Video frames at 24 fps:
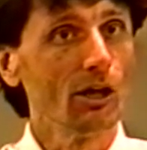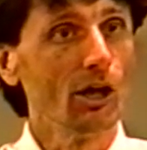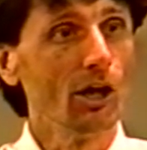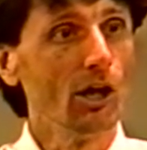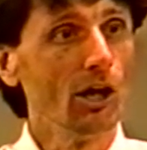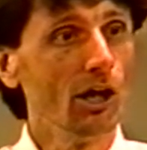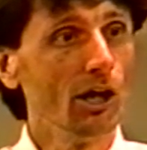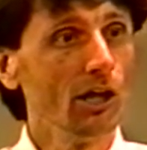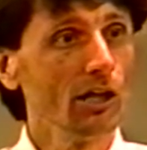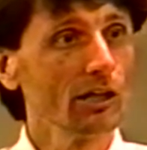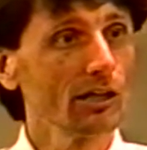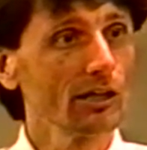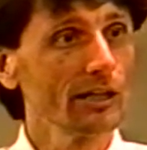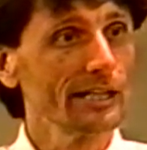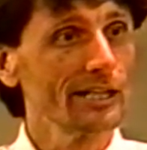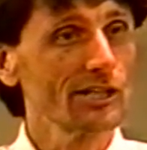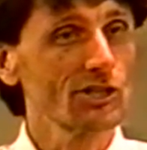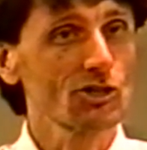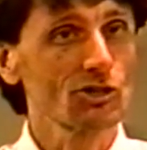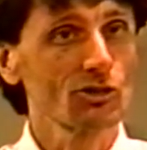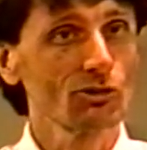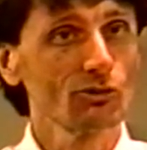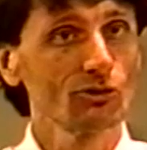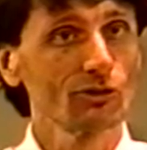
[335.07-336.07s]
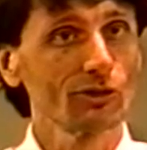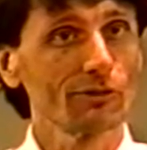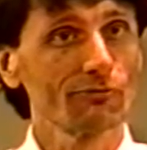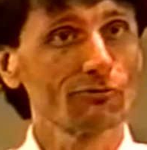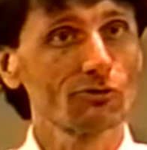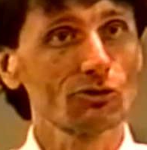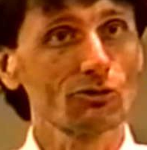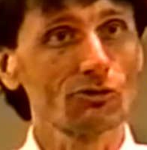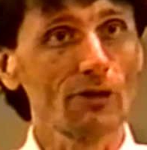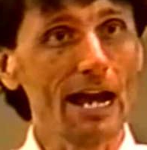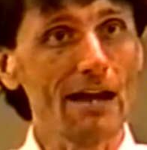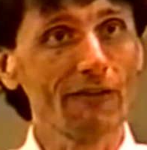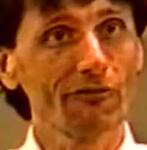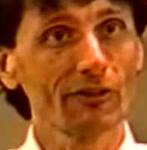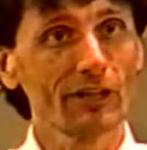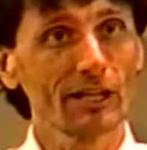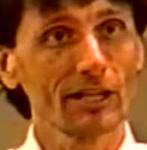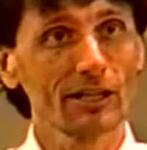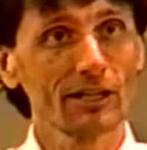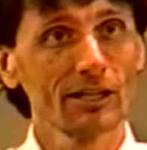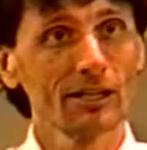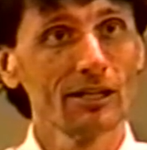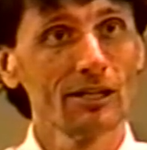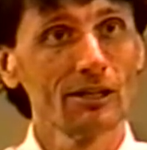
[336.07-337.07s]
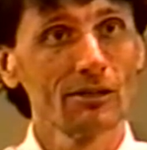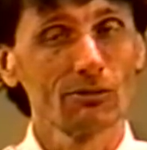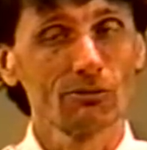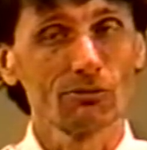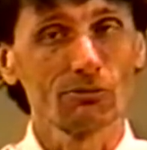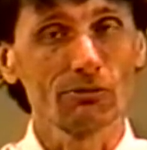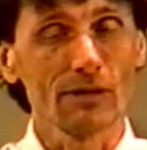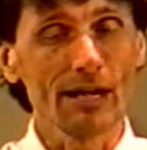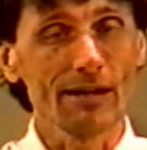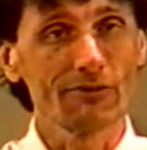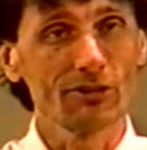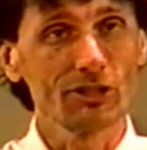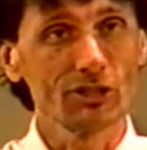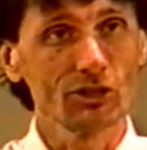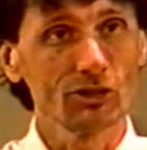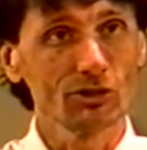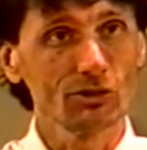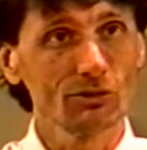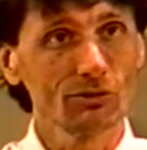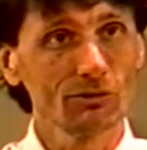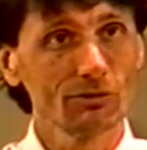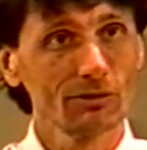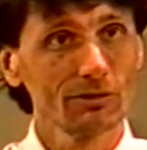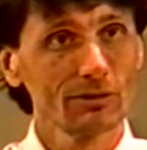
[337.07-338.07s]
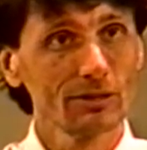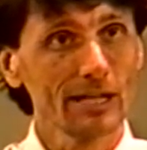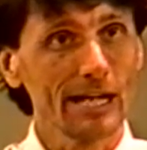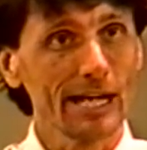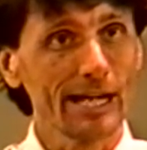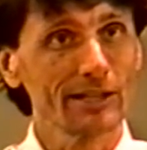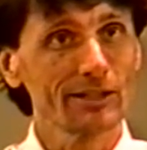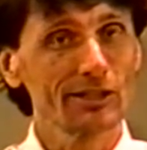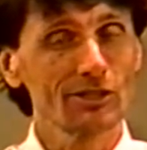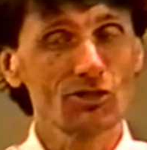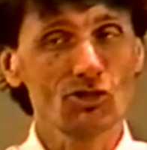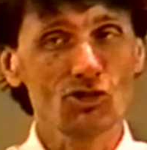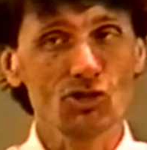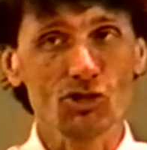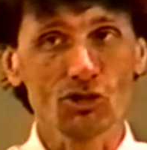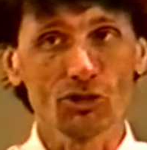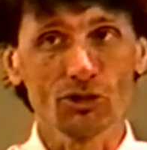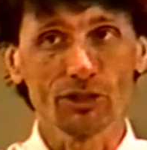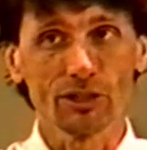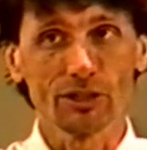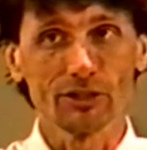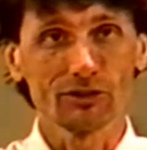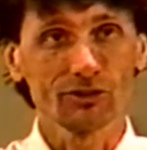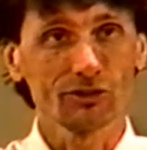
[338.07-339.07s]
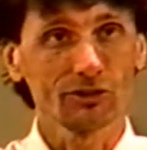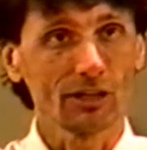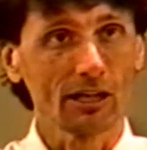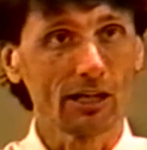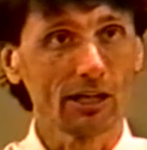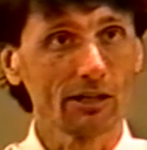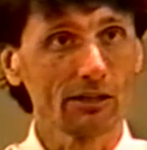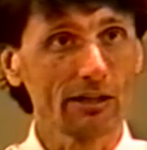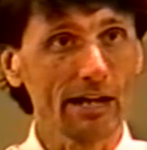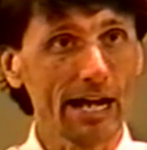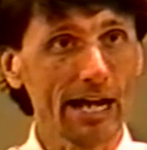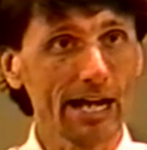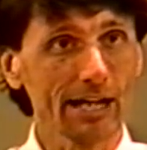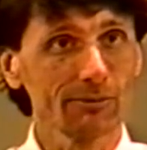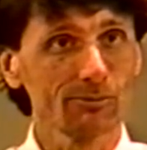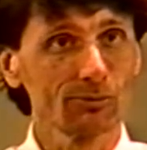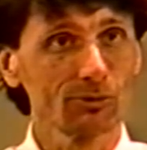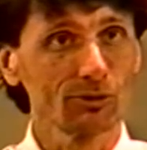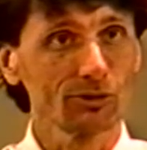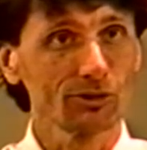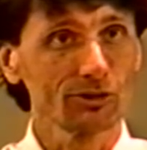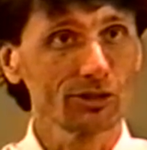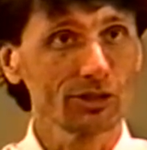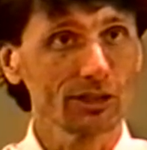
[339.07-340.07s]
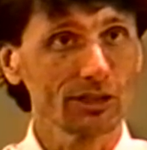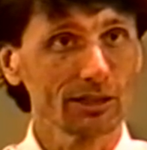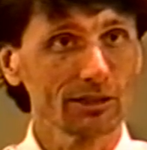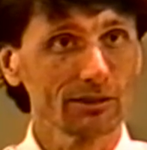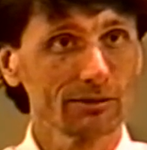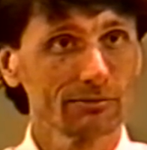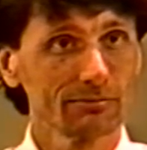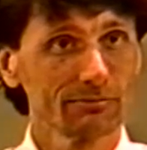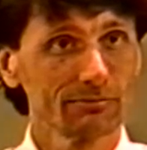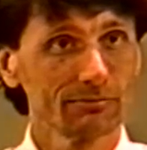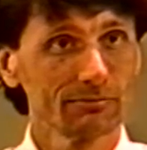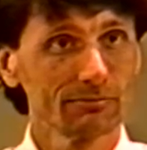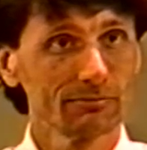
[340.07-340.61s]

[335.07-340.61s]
All issues of traffic, revenue, and insurance are admiralty.